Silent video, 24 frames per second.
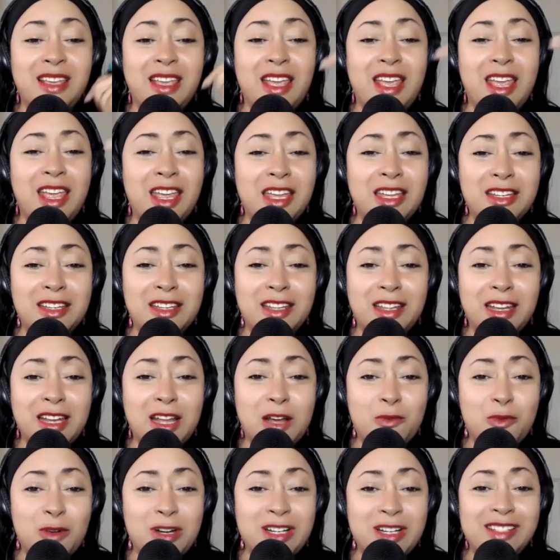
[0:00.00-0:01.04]
And, and I
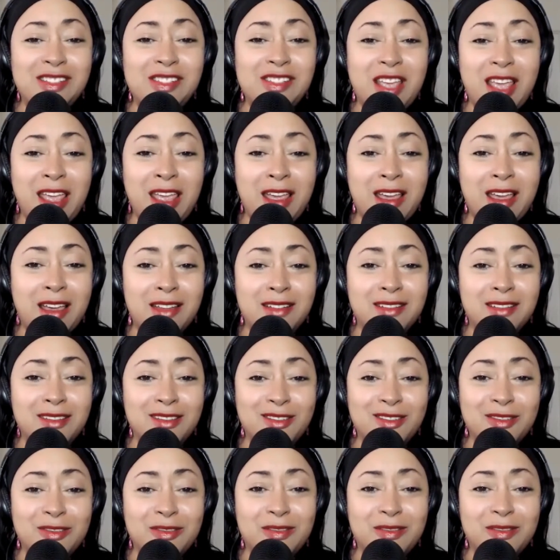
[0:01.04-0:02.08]
wanted to add,
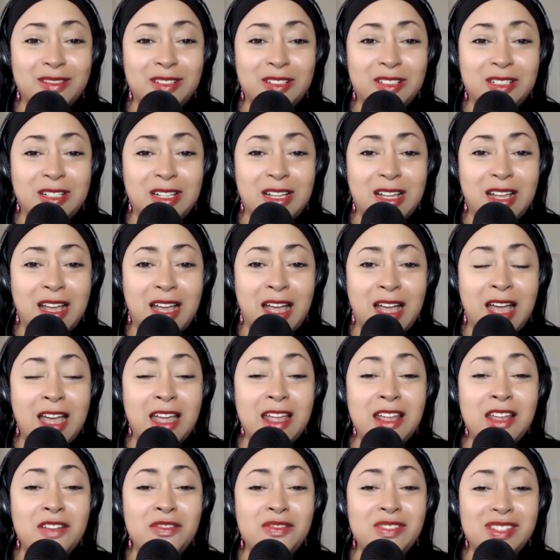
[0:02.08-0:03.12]
I
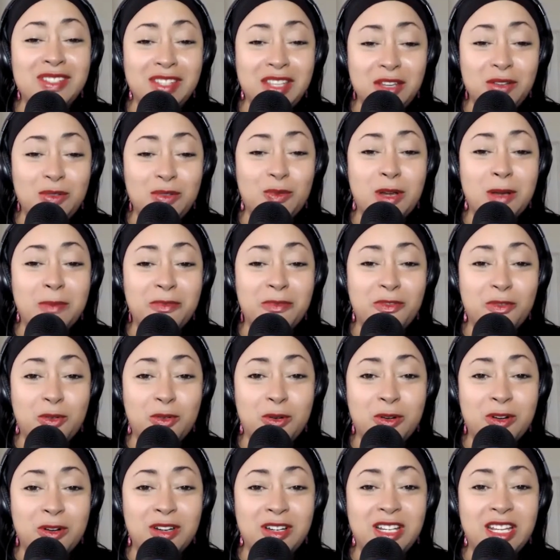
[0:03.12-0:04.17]
have seen Rep
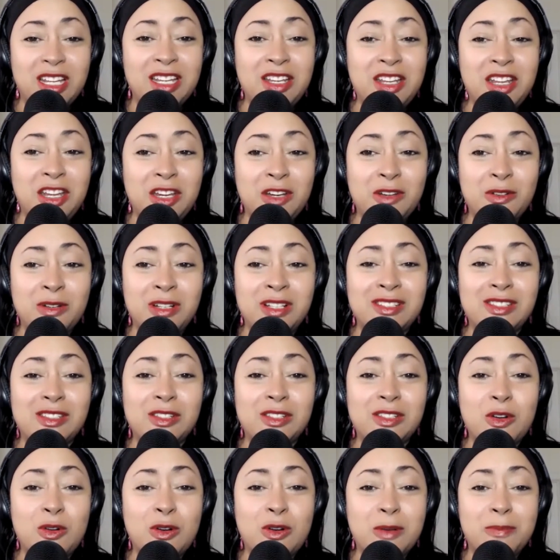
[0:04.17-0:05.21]
Ford in hearings
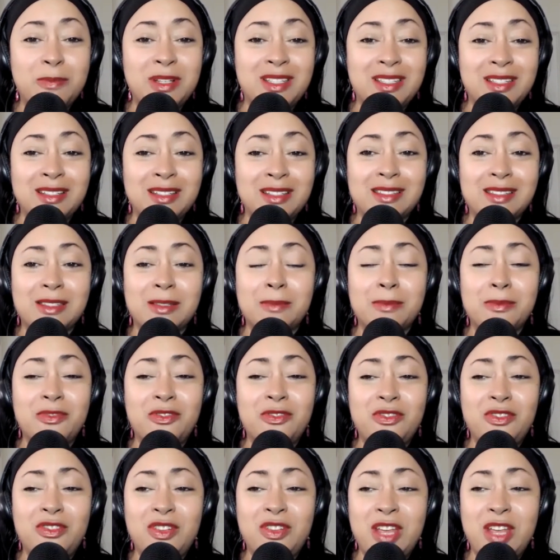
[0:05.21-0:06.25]
go up against some
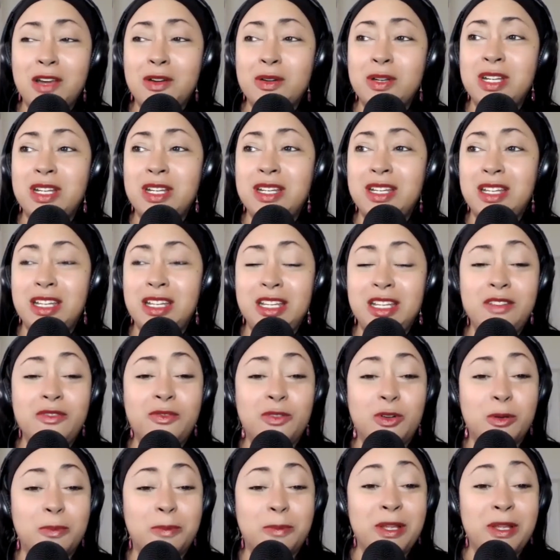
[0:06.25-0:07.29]
very
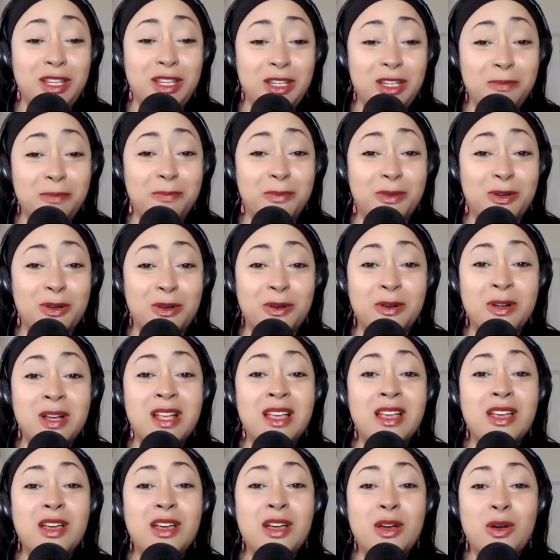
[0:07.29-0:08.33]
evil people
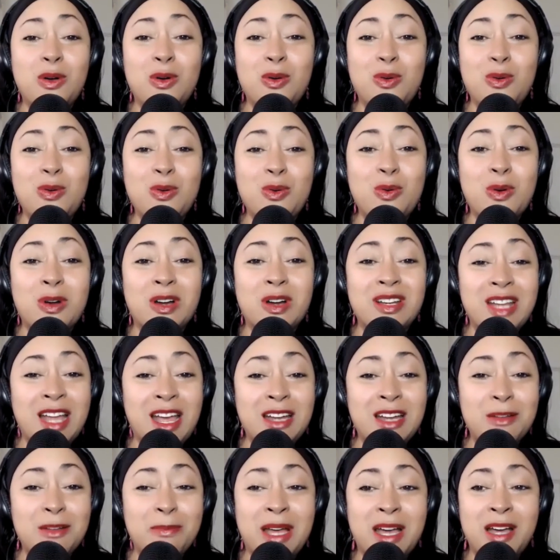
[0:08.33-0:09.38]
who are not
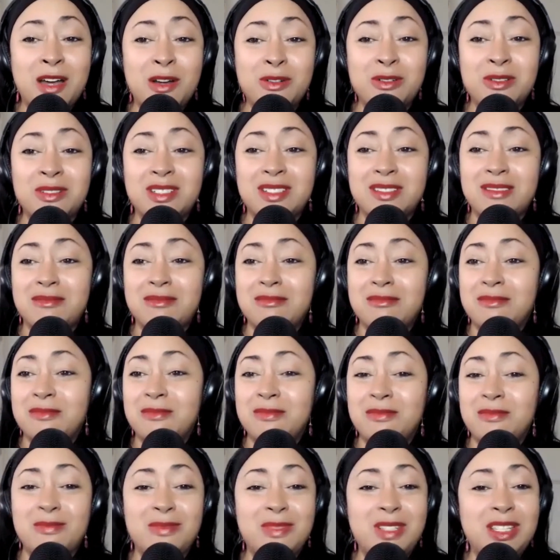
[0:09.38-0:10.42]
about
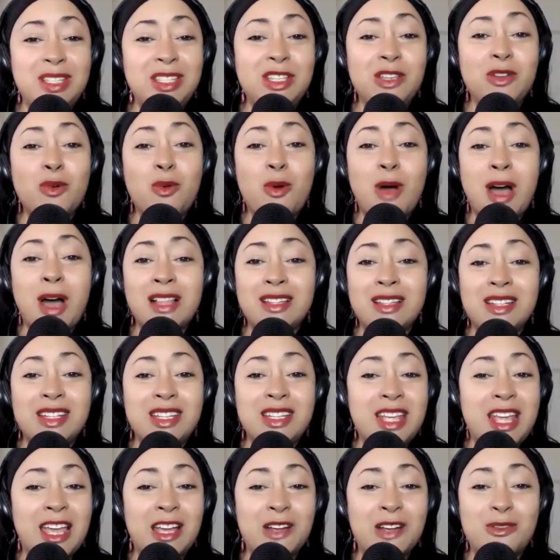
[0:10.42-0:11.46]

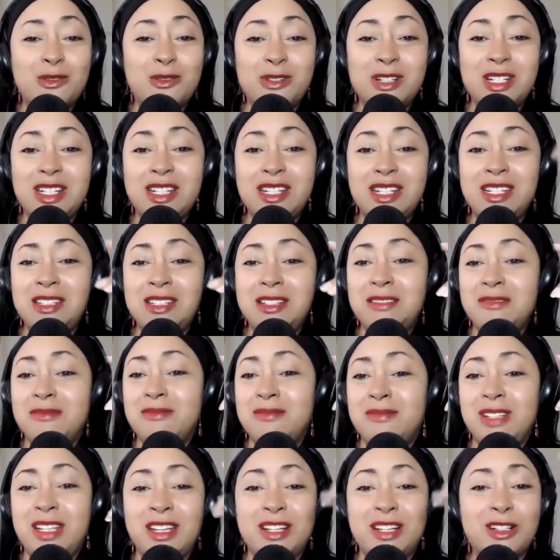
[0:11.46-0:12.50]
equality, equity,
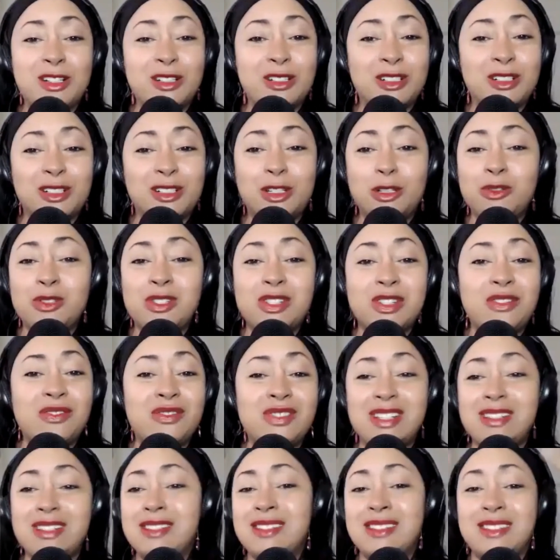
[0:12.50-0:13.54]

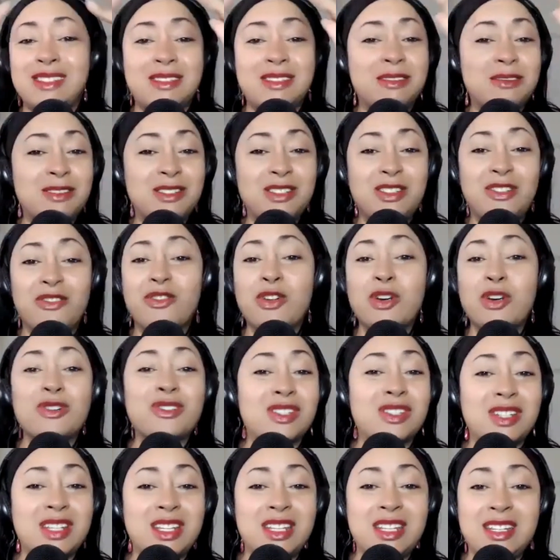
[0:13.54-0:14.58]
inclusiveness,
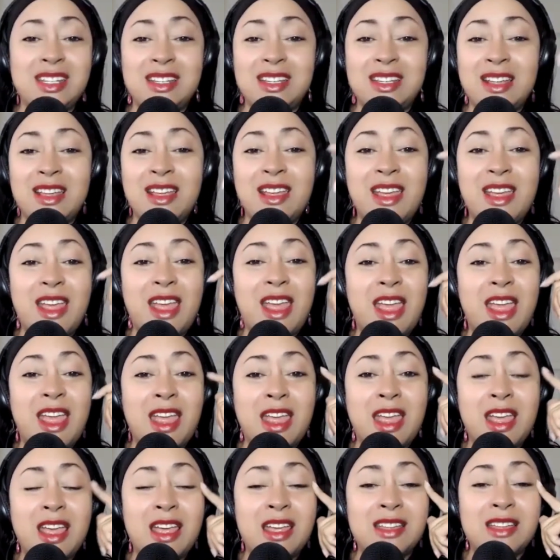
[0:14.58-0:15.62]
diversity.
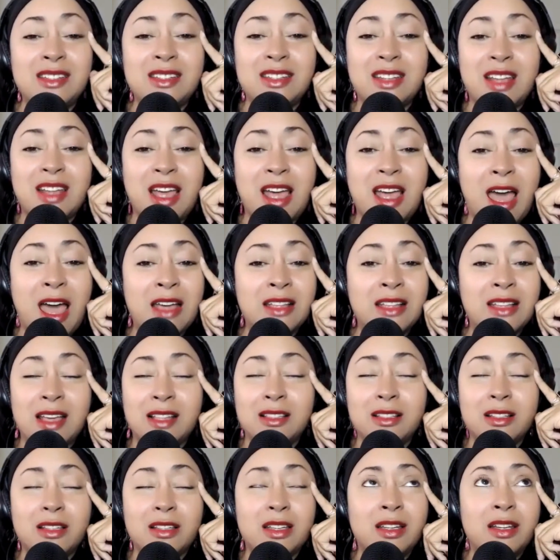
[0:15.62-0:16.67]
And I, I,
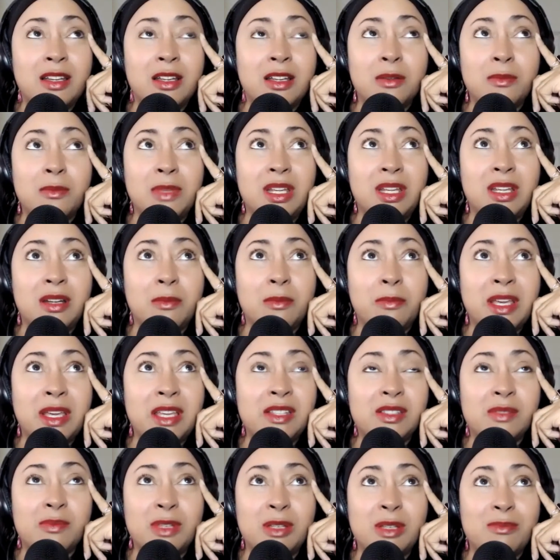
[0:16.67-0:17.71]
look at him in
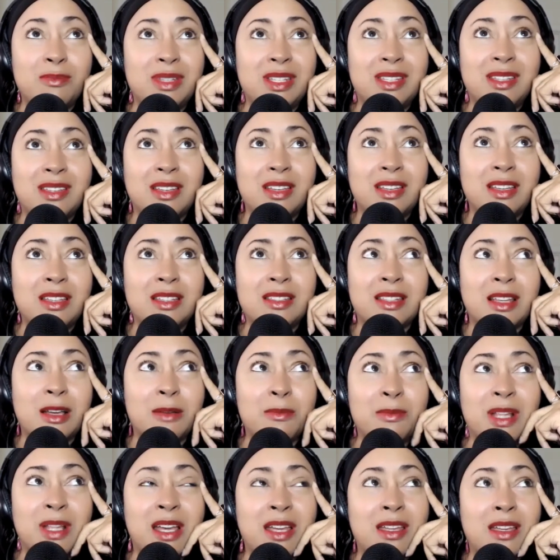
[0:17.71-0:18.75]
amazement because I'm
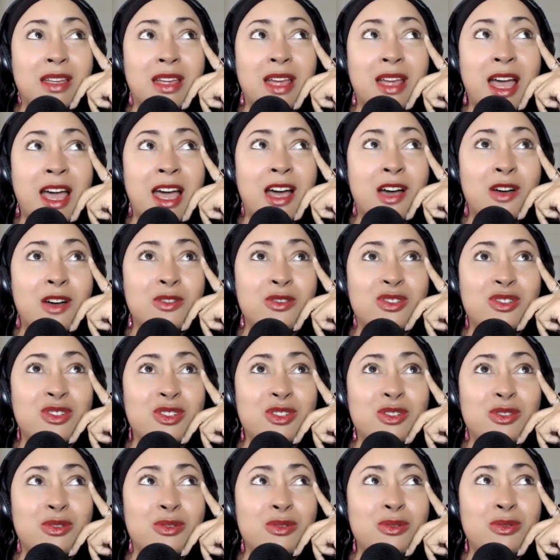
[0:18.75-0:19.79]
like, how do
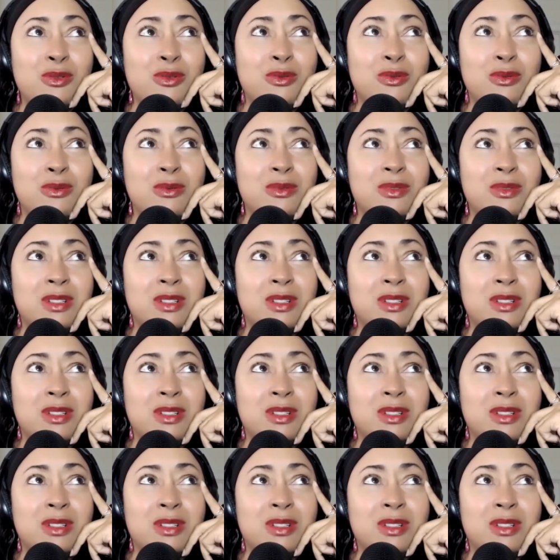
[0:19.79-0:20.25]
you